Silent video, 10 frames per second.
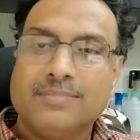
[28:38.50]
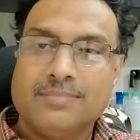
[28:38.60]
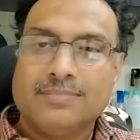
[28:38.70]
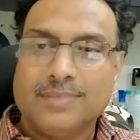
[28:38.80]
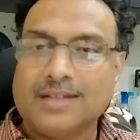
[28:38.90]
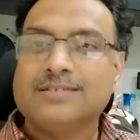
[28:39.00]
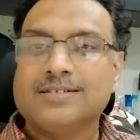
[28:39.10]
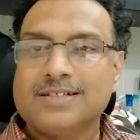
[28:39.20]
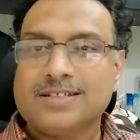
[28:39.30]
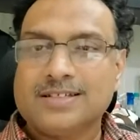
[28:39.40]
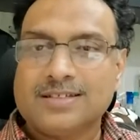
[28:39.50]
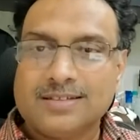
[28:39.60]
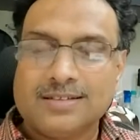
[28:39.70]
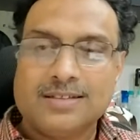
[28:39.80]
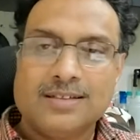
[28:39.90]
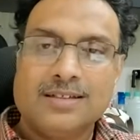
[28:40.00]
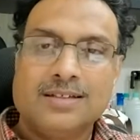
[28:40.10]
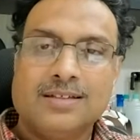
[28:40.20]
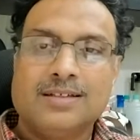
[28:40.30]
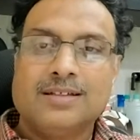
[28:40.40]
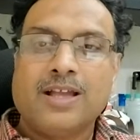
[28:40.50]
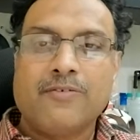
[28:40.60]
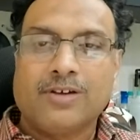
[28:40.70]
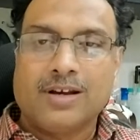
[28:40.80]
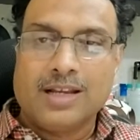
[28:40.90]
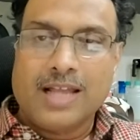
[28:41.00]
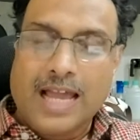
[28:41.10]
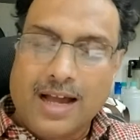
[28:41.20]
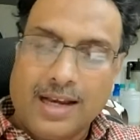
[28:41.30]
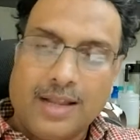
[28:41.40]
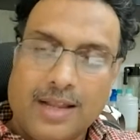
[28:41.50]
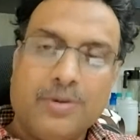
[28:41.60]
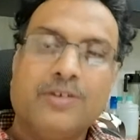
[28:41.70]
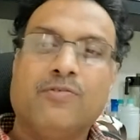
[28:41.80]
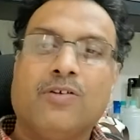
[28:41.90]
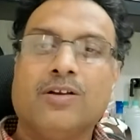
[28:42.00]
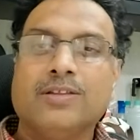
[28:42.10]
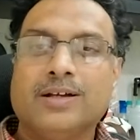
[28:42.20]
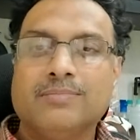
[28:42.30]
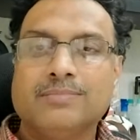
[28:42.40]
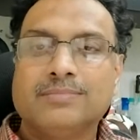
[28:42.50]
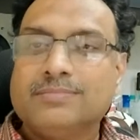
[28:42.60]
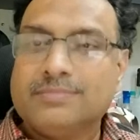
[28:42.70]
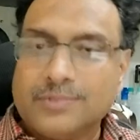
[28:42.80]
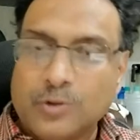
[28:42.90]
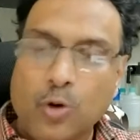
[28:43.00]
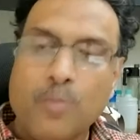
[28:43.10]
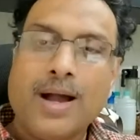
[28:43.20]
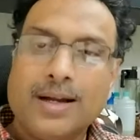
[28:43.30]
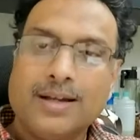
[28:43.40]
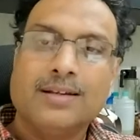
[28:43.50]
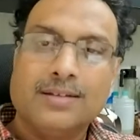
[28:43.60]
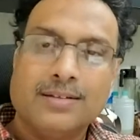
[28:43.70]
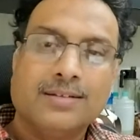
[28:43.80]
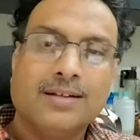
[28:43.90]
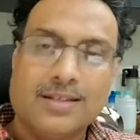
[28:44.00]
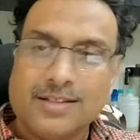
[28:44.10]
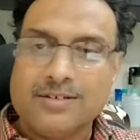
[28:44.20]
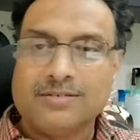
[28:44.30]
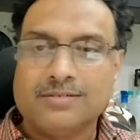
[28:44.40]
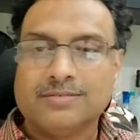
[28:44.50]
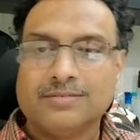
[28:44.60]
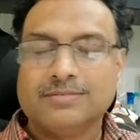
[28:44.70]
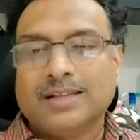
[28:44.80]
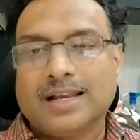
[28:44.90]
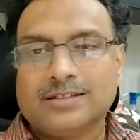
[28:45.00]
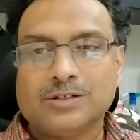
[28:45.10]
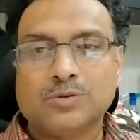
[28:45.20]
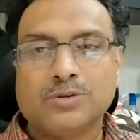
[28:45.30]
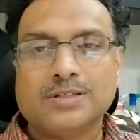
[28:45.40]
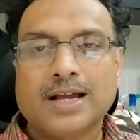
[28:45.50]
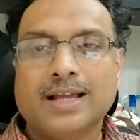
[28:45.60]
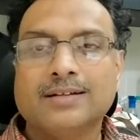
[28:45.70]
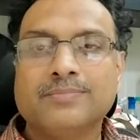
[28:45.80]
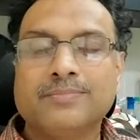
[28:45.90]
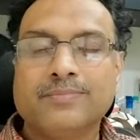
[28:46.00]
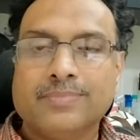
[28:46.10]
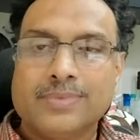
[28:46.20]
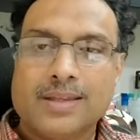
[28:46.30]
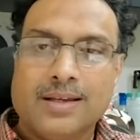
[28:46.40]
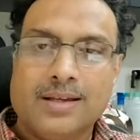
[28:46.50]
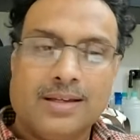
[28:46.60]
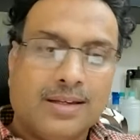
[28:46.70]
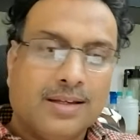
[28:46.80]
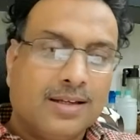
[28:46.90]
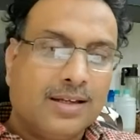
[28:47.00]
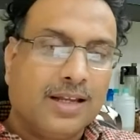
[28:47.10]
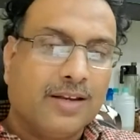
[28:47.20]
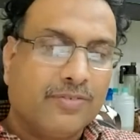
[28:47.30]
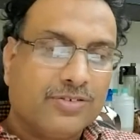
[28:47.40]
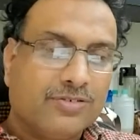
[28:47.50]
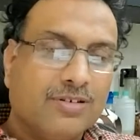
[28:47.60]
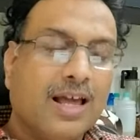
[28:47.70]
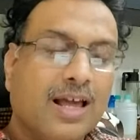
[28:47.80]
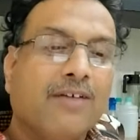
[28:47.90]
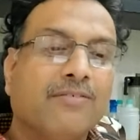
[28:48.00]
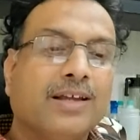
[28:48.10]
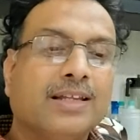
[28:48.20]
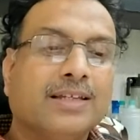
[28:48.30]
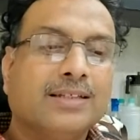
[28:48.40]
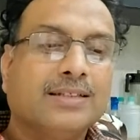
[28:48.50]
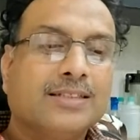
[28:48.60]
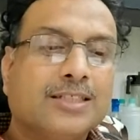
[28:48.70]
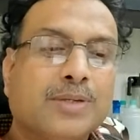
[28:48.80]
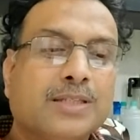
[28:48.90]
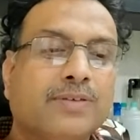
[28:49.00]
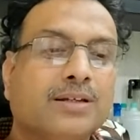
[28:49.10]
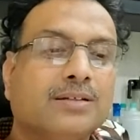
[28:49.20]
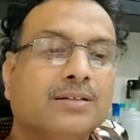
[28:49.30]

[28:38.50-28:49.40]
lectures. If you are unable to follow them, go back and listen to the lectures once again. And if you still have any specific